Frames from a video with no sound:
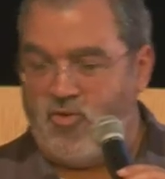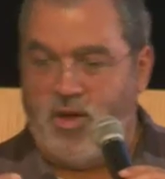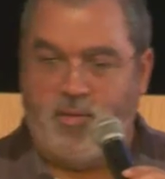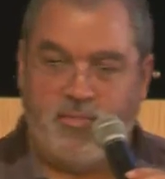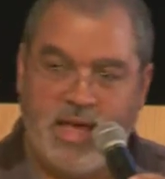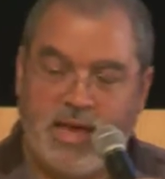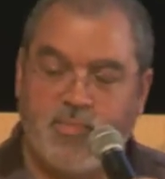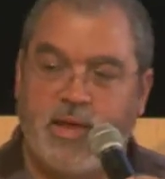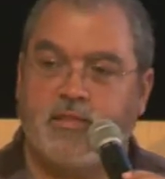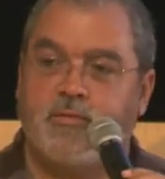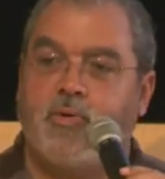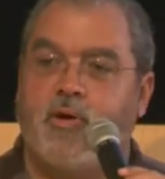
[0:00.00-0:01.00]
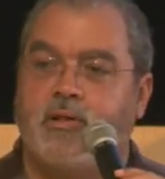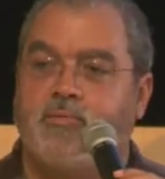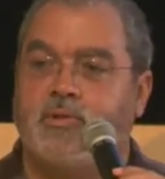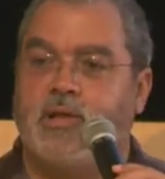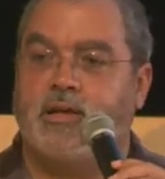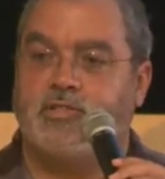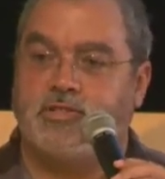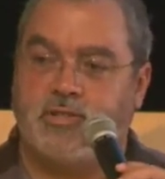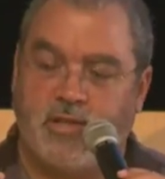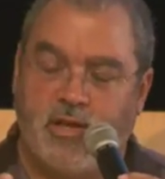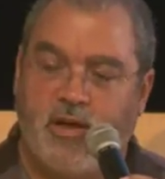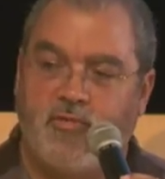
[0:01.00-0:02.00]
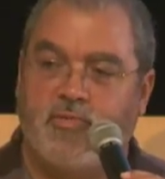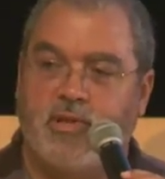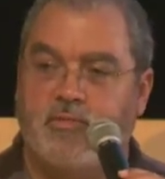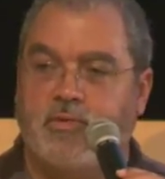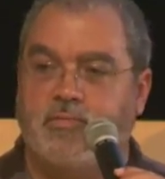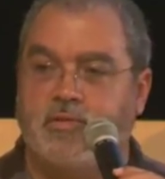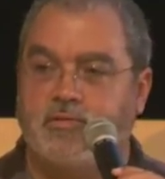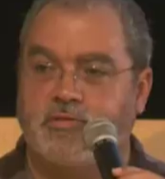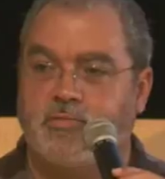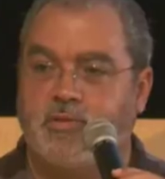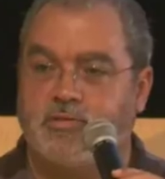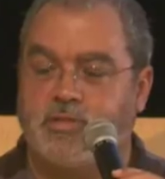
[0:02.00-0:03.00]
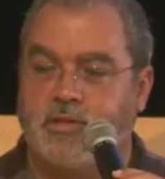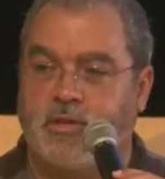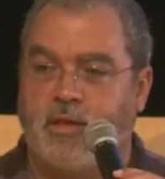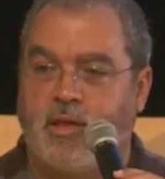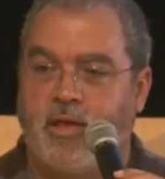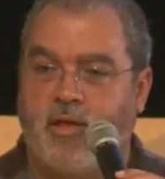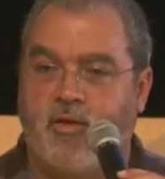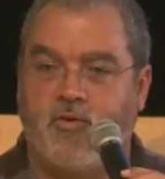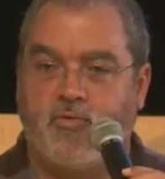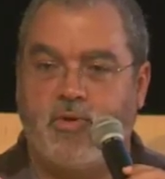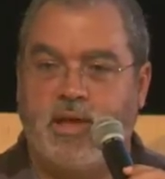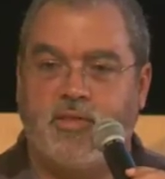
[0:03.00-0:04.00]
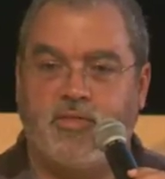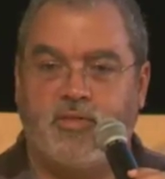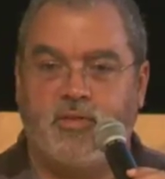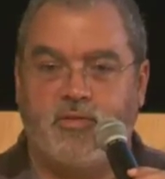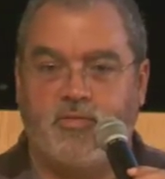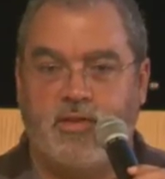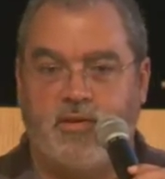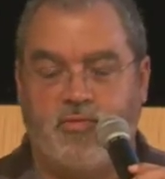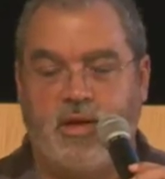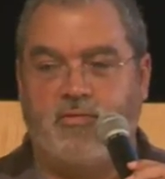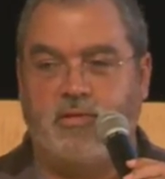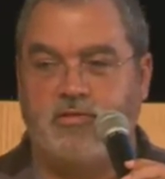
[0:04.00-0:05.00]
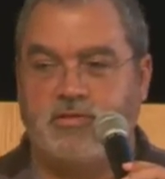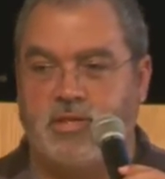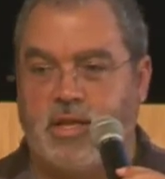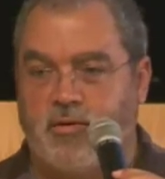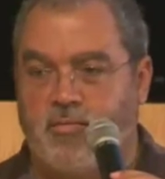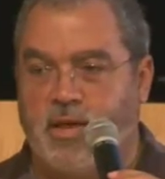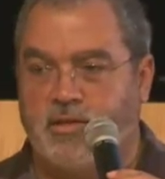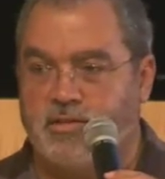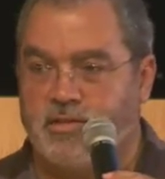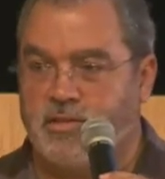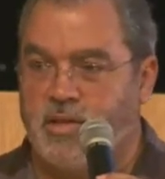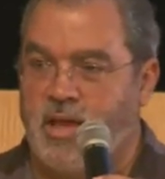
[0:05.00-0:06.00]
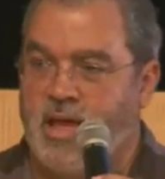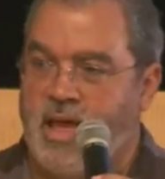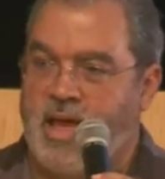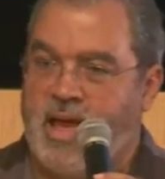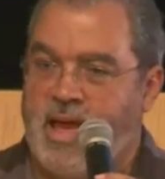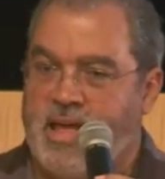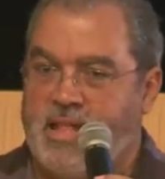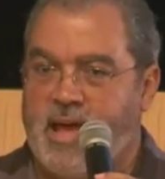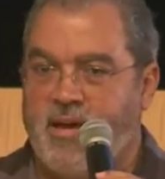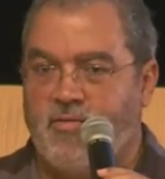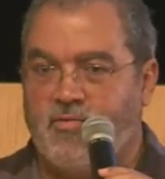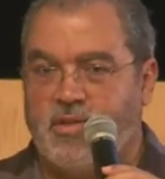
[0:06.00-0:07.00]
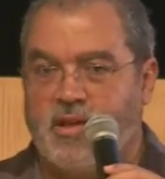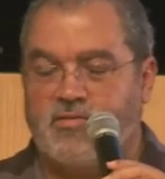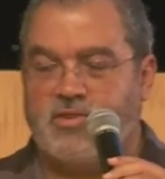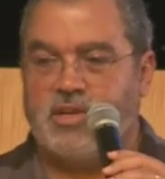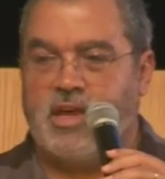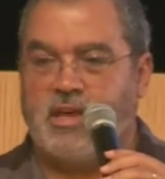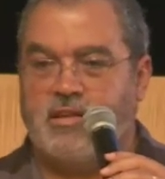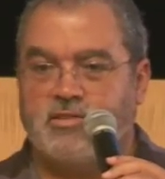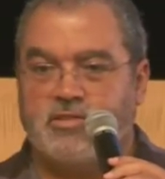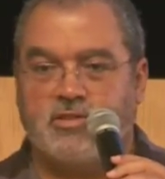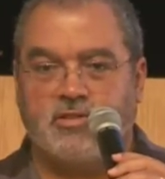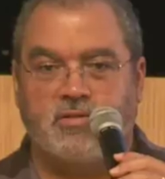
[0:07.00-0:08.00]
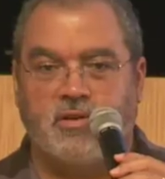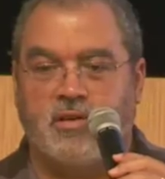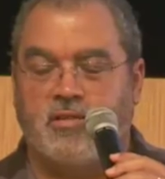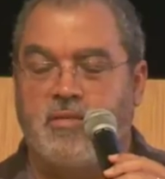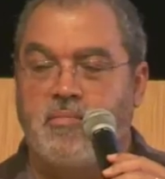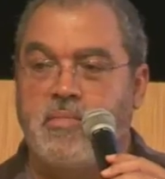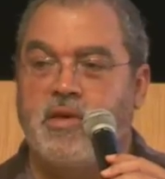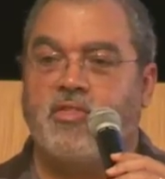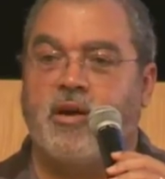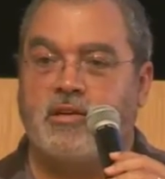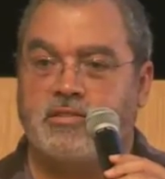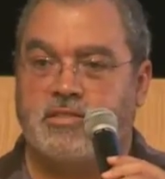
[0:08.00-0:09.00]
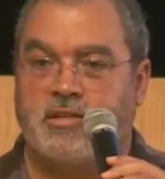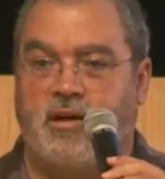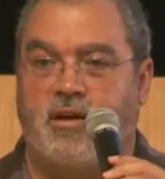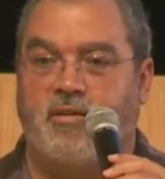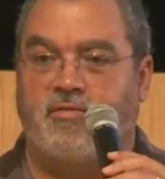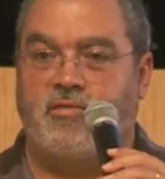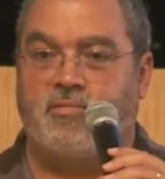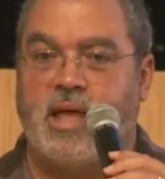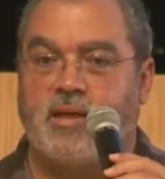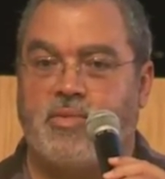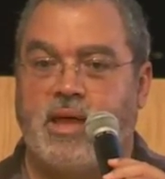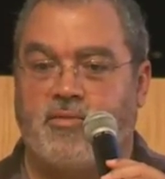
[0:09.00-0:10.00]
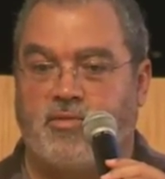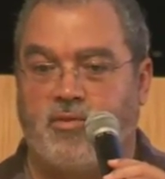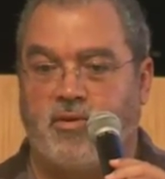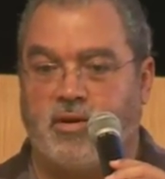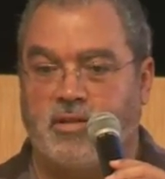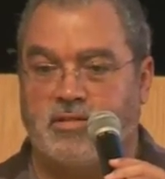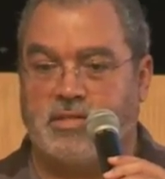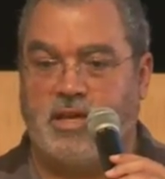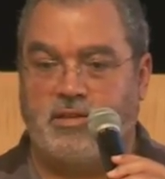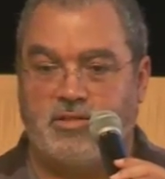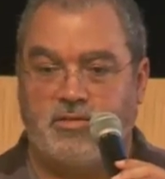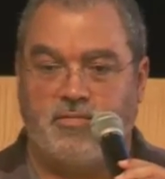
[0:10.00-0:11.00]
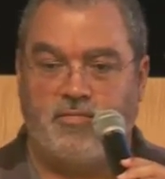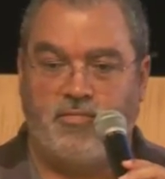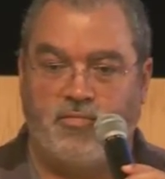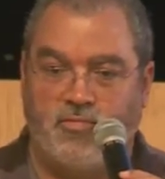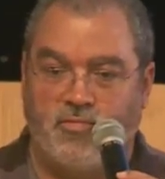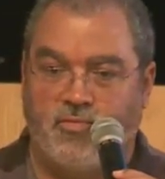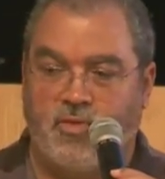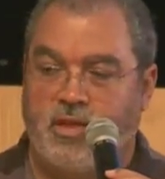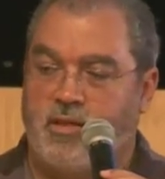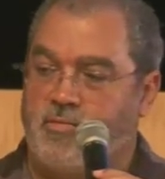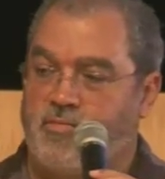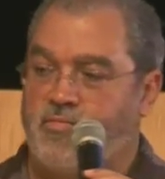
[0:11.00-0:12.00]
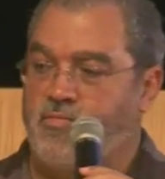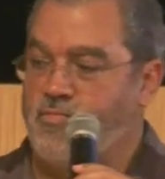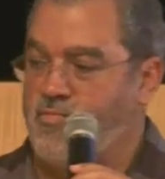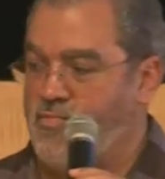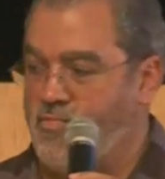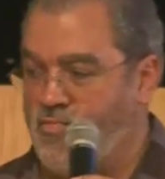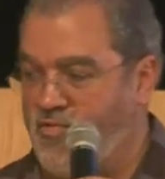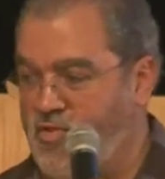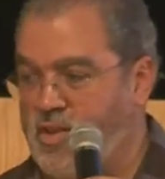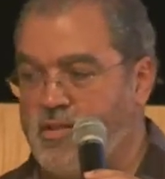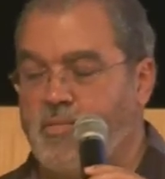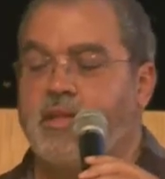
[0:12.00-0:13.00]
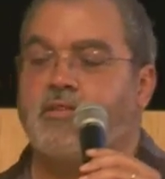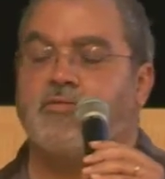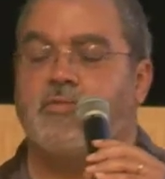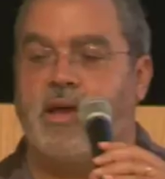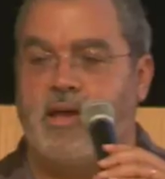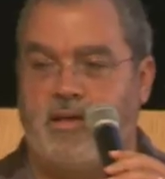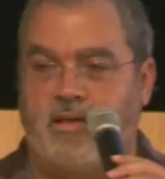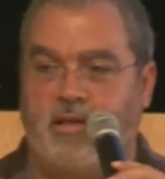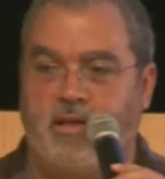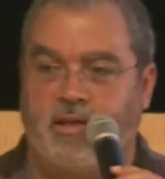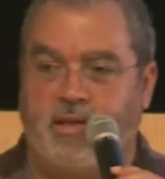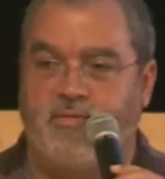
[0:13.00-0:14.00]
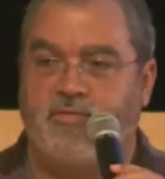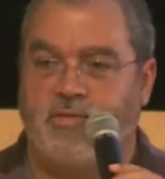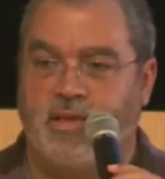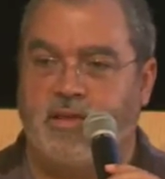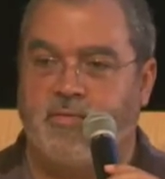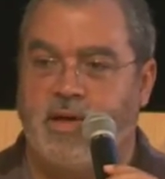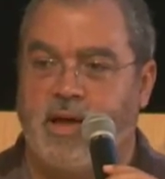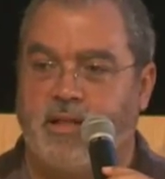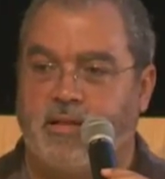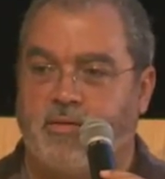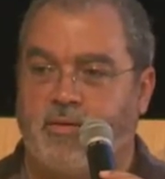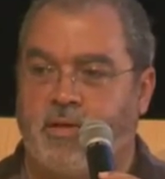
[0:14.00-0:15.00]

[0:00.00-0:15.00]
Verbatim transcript: a Black Panther Party production of rhythm and blues music with their revolutionary message. And that would have changed the mythos of the Black Panther organization in a fundamental way, if you think about it.